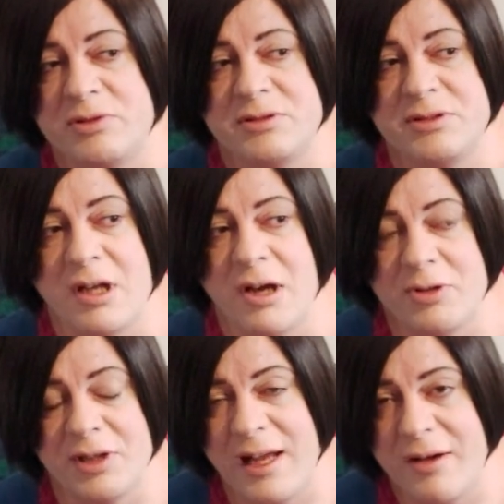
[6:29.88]
to go
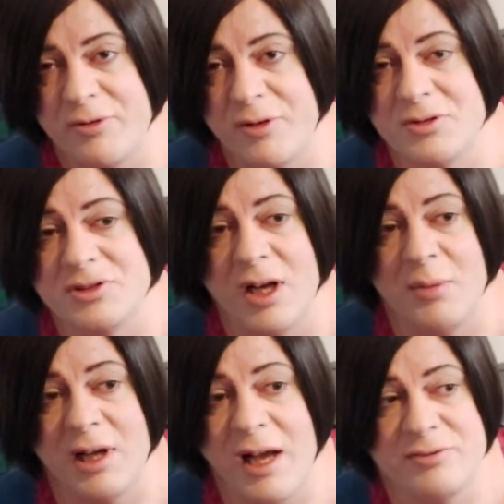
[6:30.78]
on the layout for a long time,
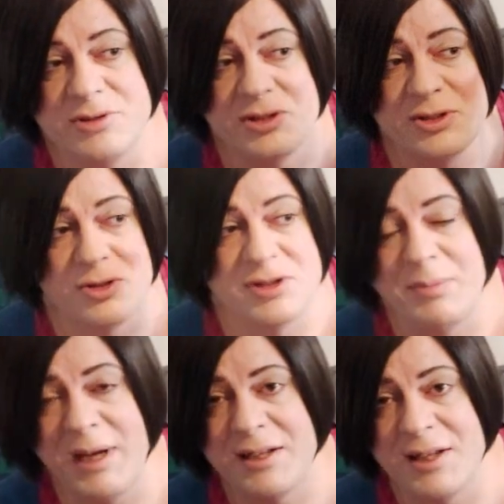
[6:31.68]
and I haven't just got to the
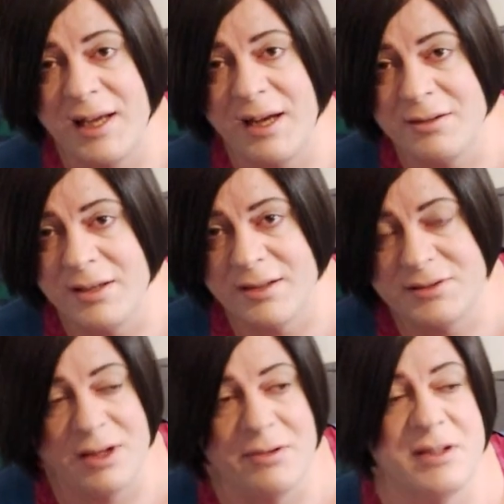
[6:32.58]
back of the layout yet,
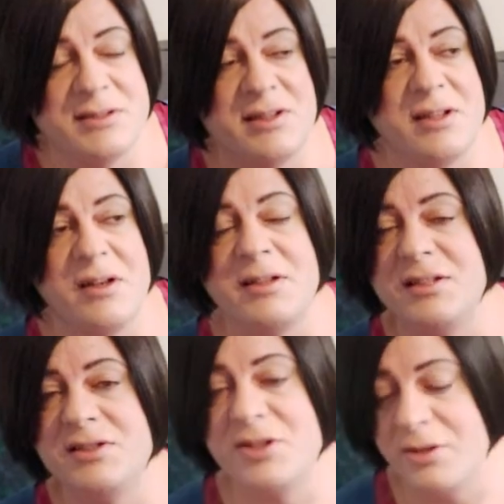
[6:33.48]
so it's something I
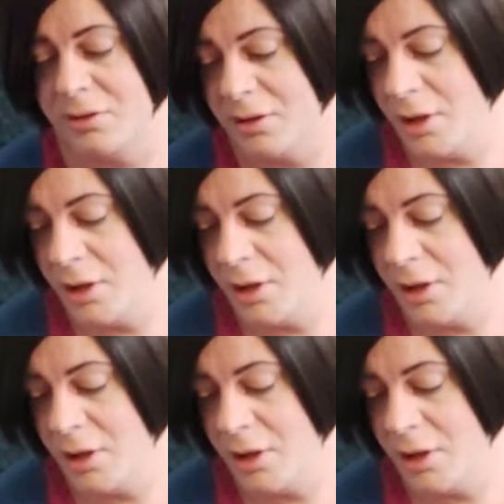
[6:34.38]
need to do.